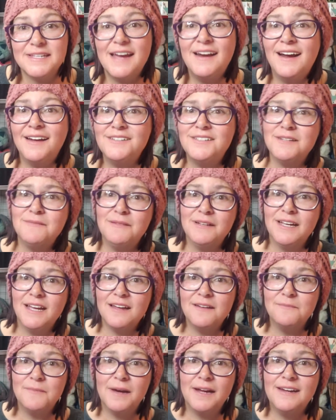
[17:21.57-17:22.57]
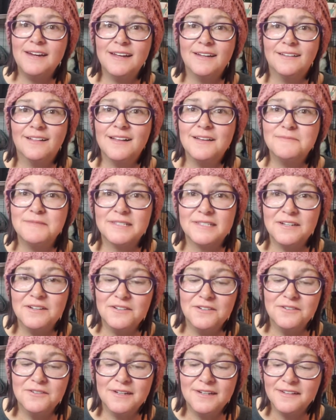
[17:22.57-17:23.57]
And I should be getting my knit club
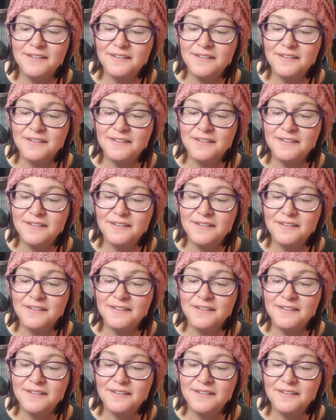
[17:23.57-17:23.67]
soon.